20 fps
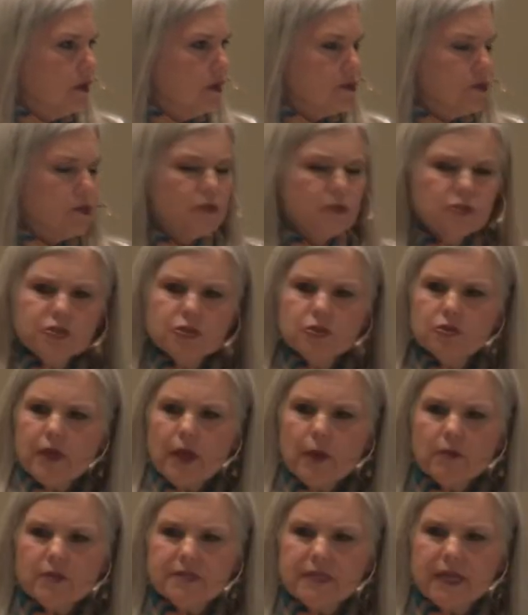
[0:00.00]
To the Jew,
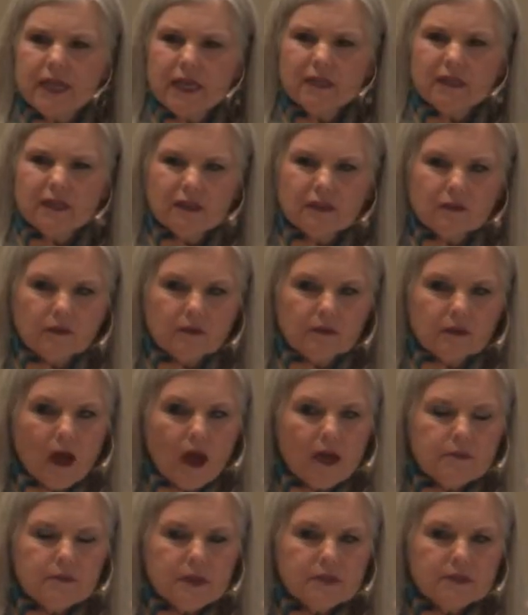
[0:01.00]
they would say,
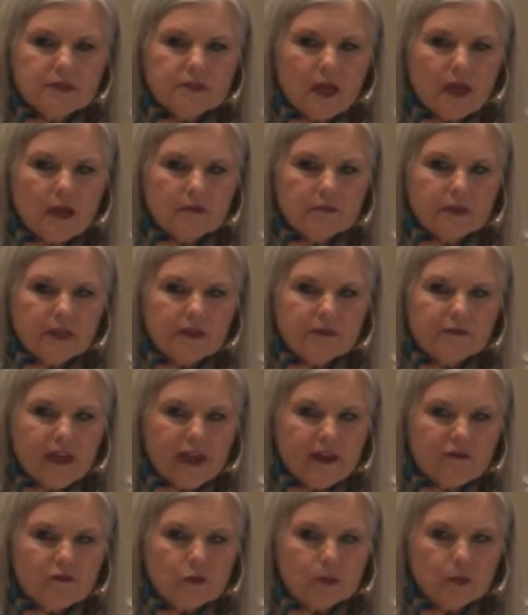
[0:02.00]
God must not be
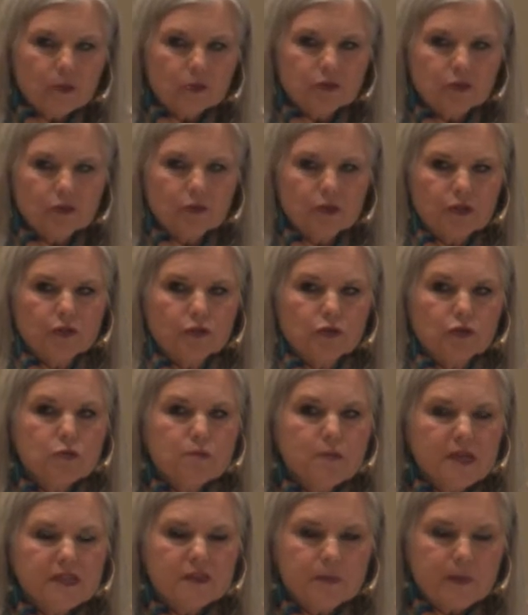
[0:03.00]
favorable toward you. You
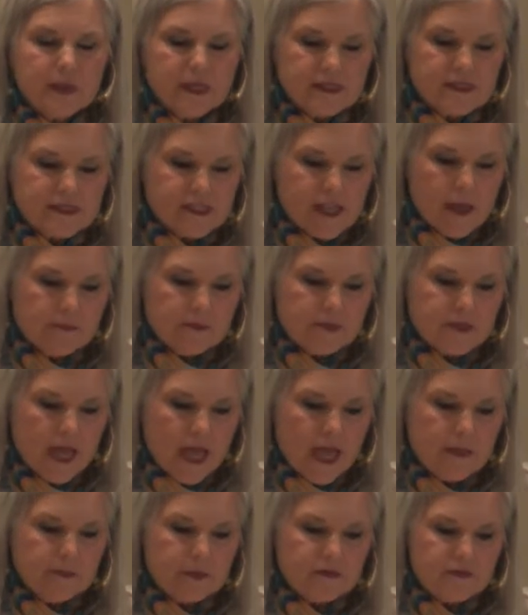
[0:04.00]
must be in some
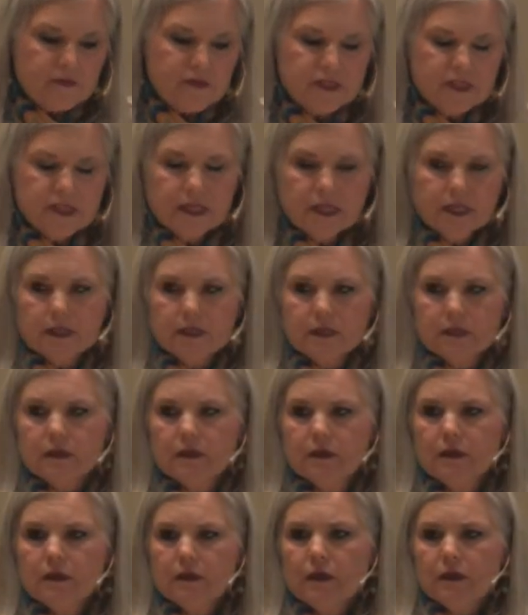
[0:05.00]
type of sin.
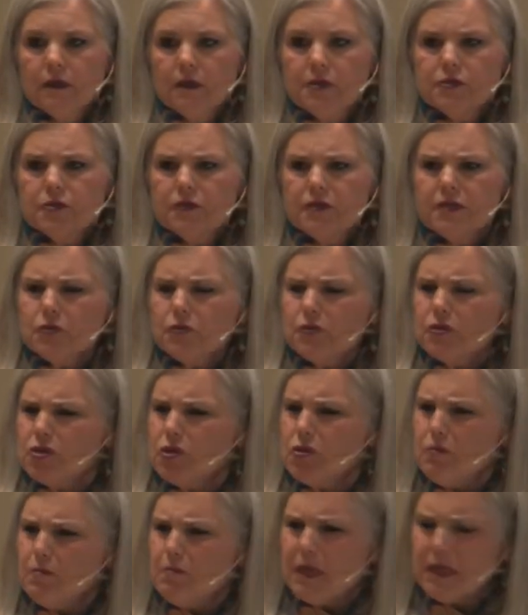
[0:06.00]
So this was
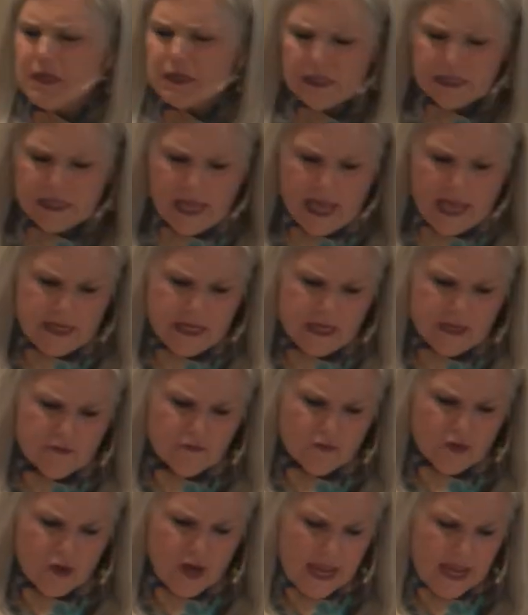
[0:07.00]
humiliating
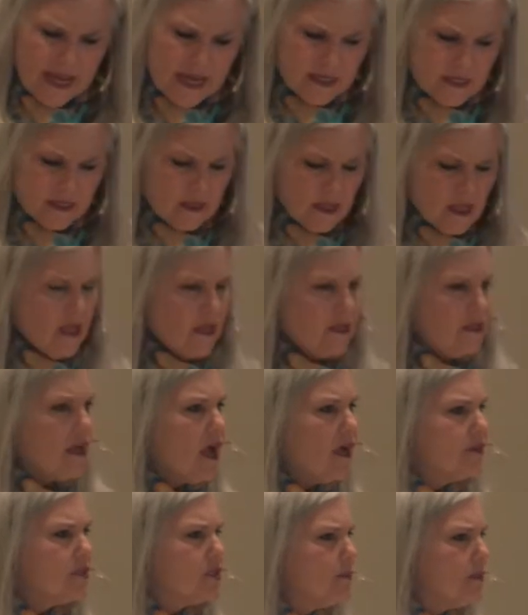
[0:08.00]
for Hannah,
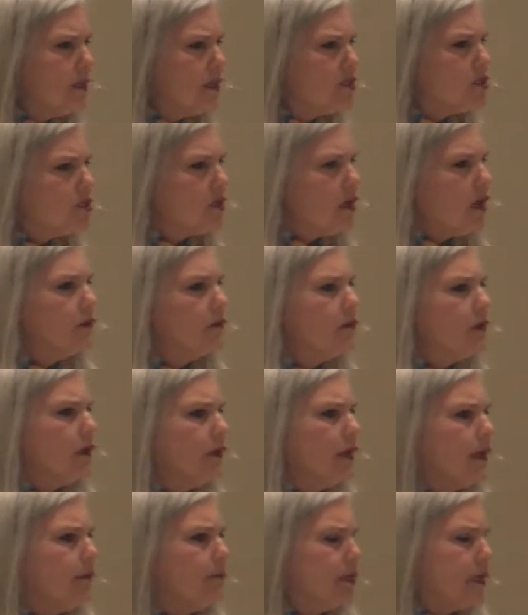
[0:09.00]
not to mention
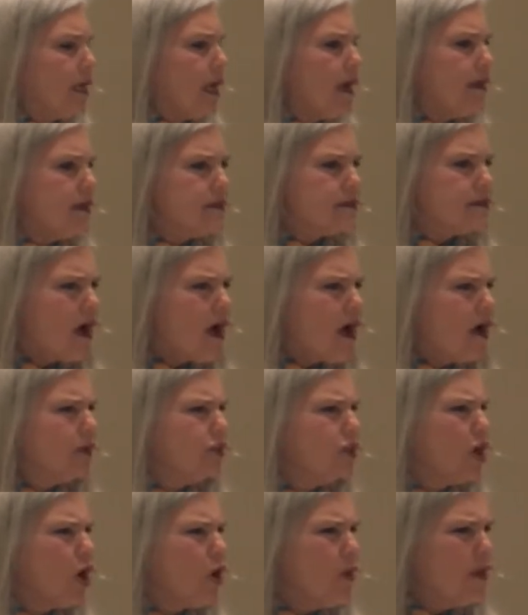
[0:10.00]
Peninnah's
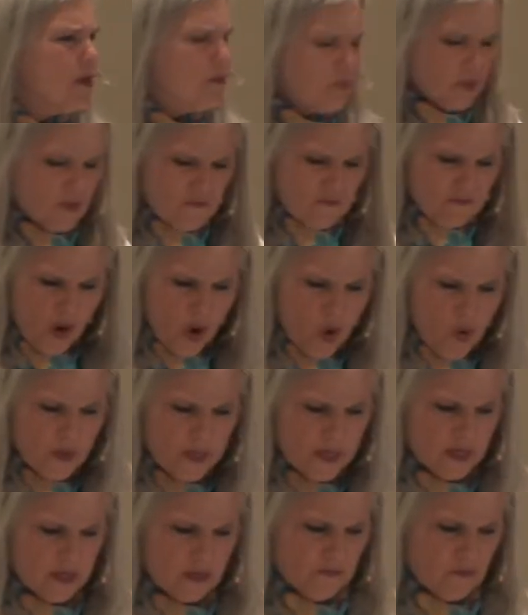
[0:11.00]
ongoing
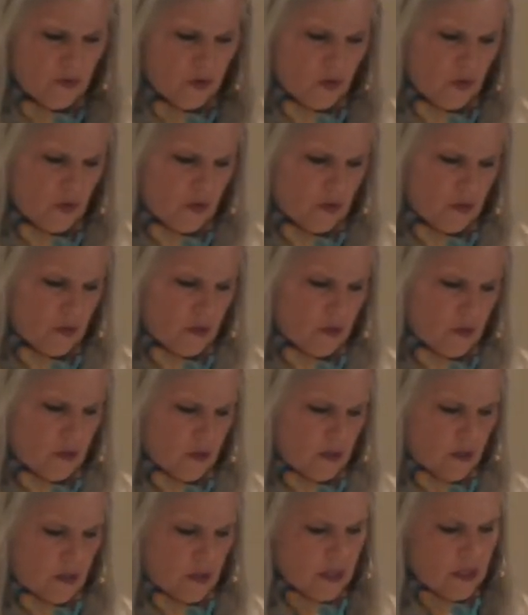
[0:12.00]
provoking of her.
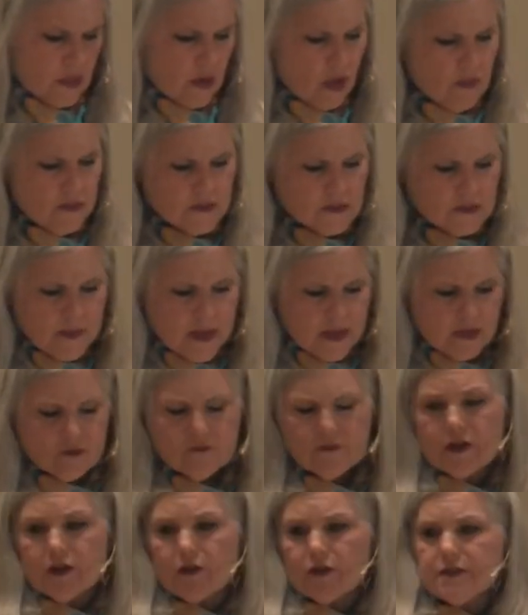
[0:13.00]
And all this made her
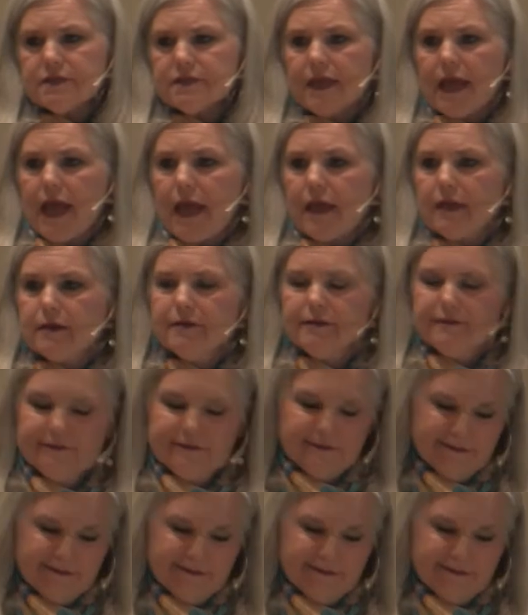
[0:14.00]
very sad.